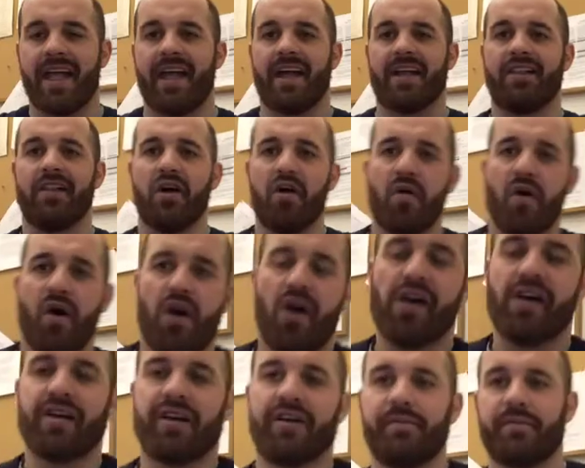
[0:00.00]
Hello
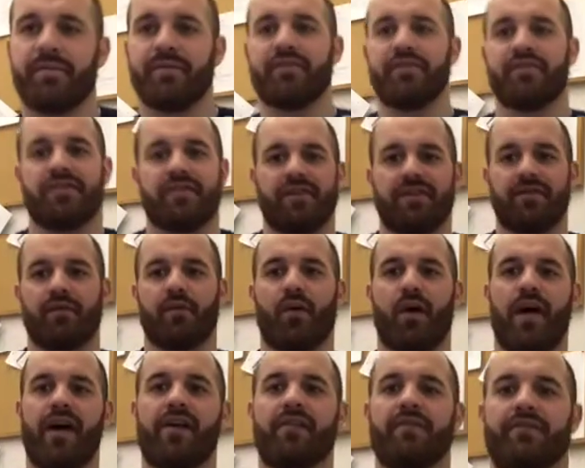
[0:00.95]
all, hope you're doing
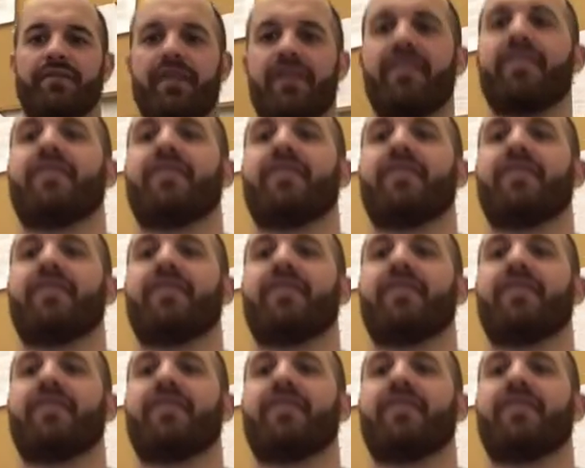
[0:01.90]
well. I'm sorry